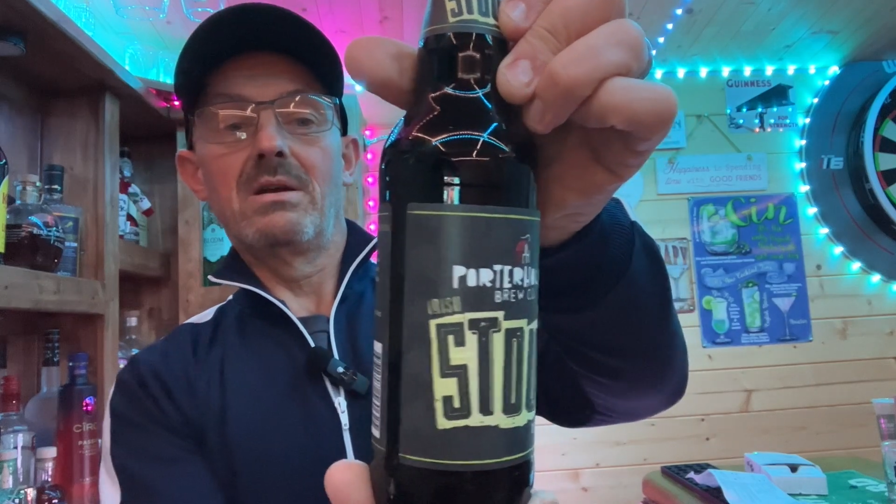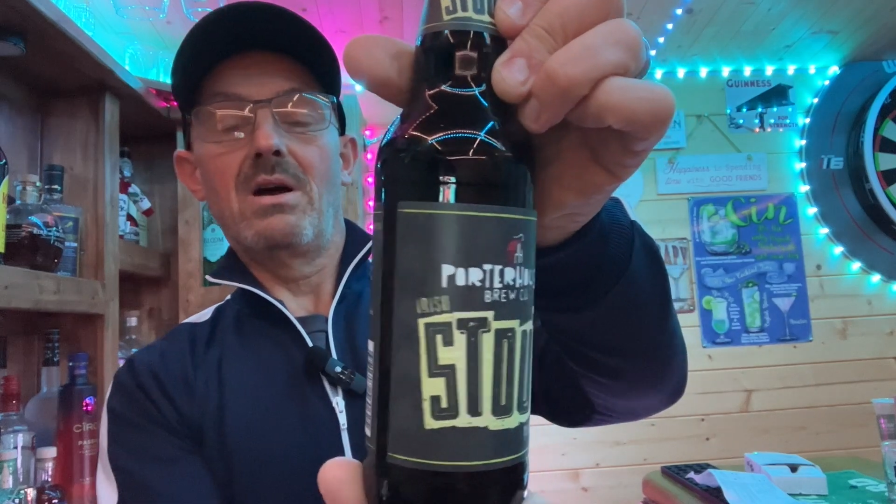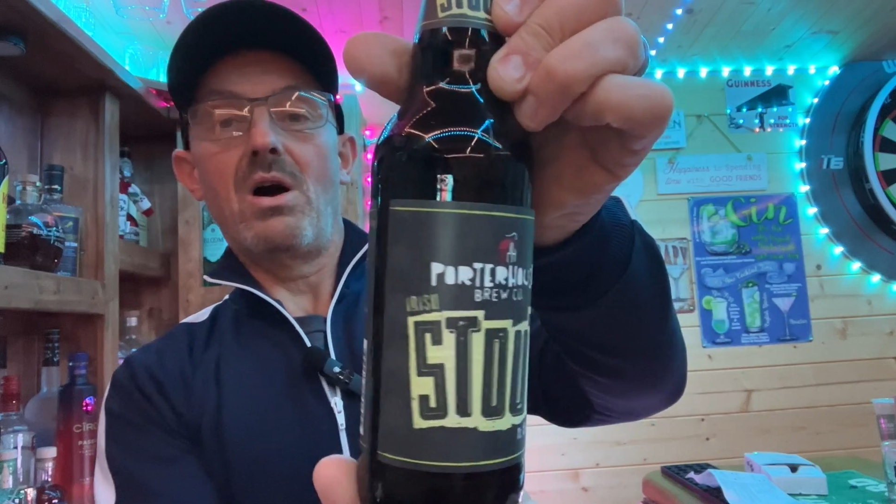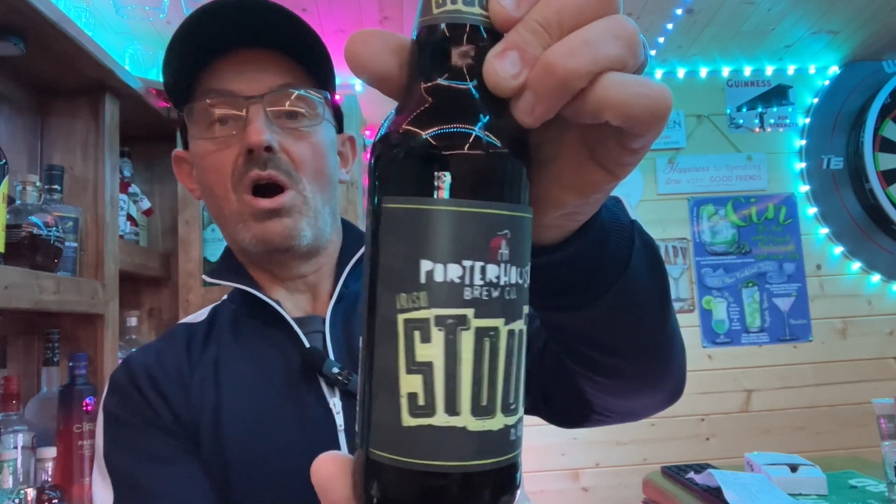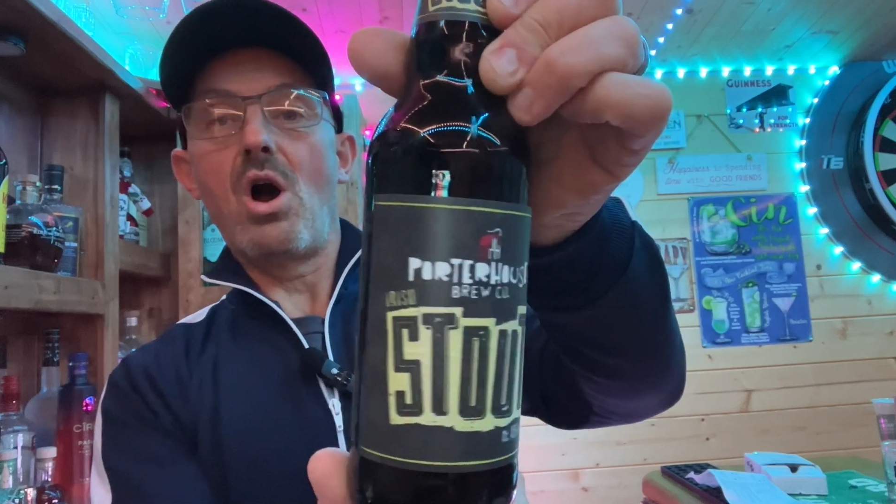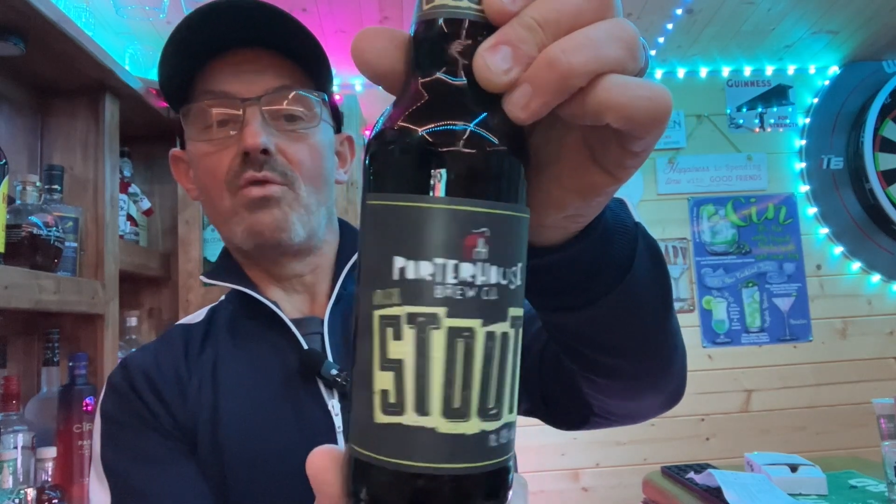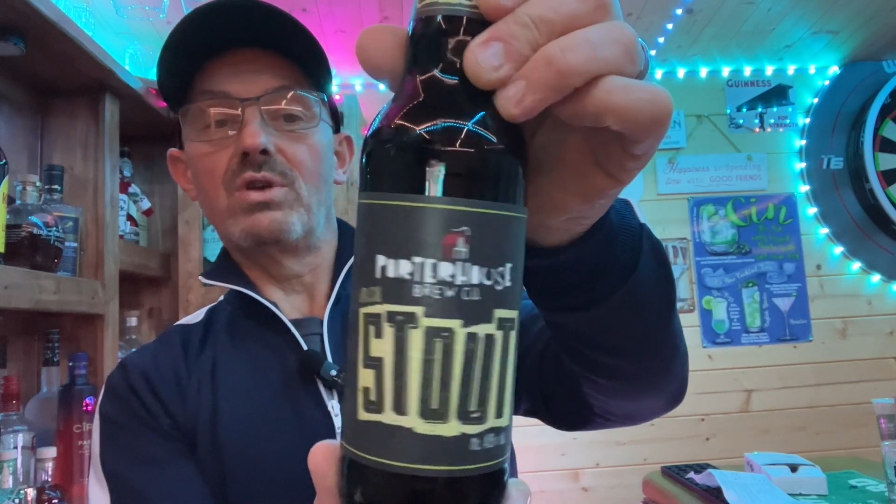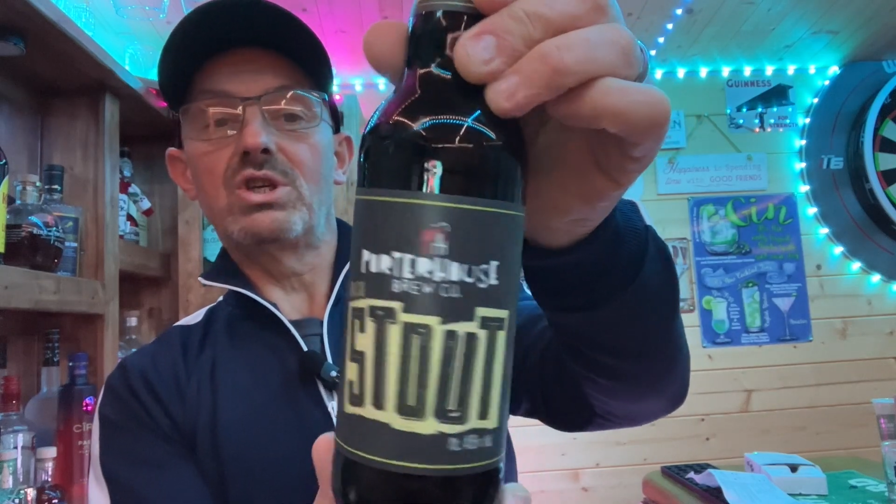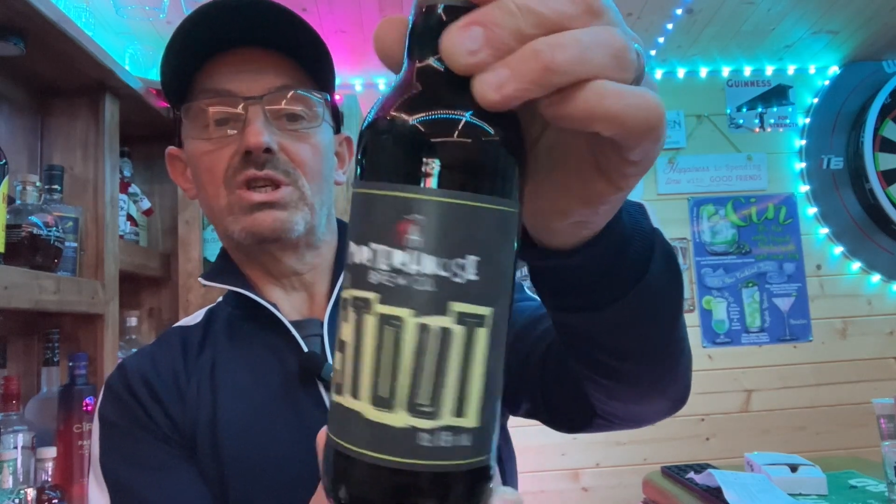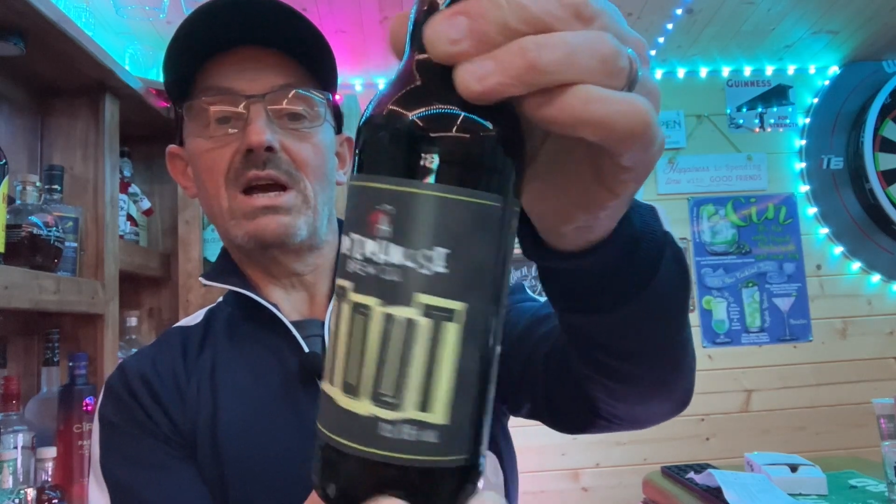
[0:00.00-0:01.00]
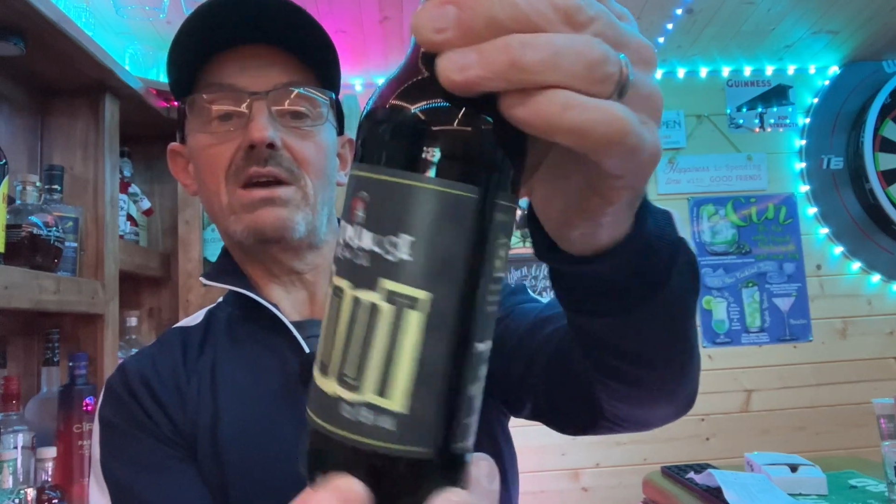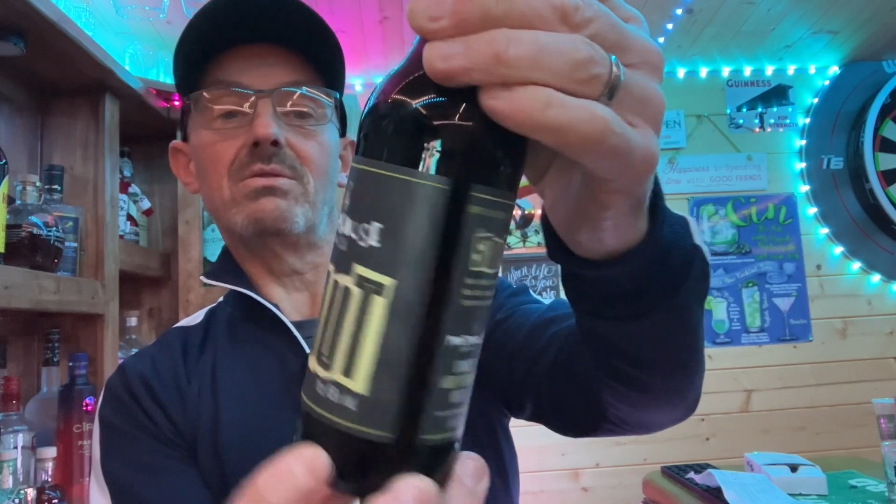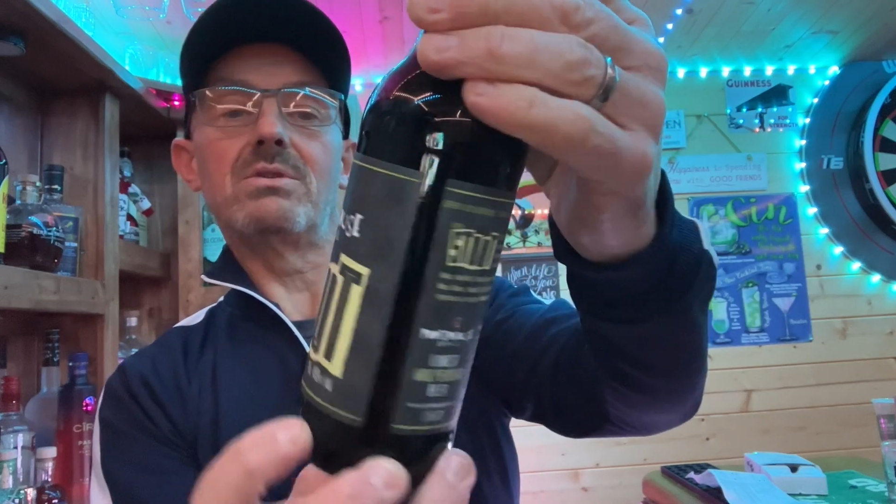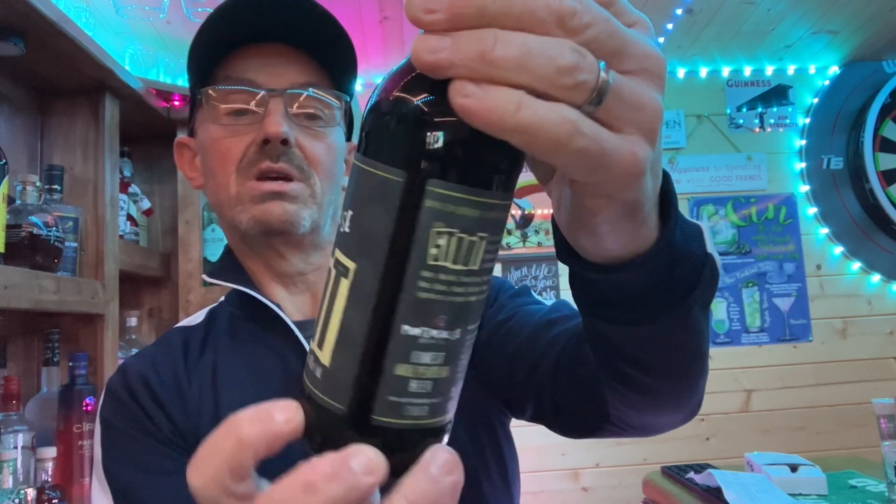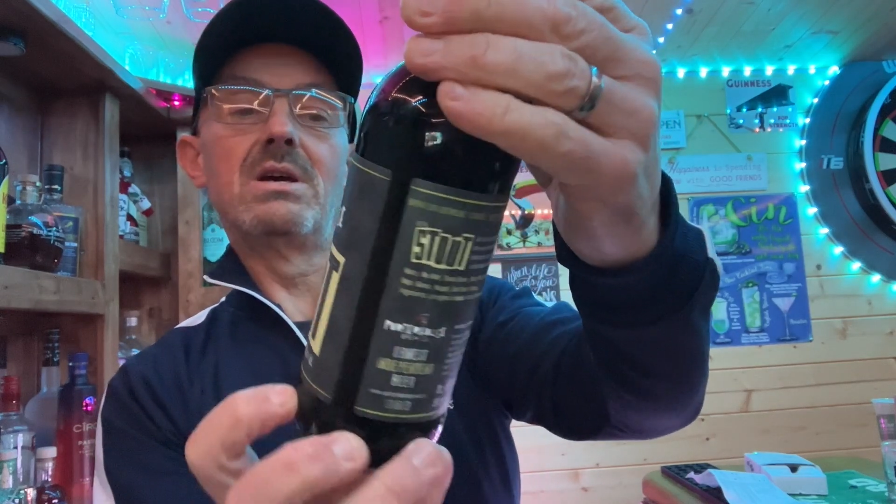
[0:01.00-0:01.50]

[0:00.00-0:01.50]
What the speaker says: Irish Stout.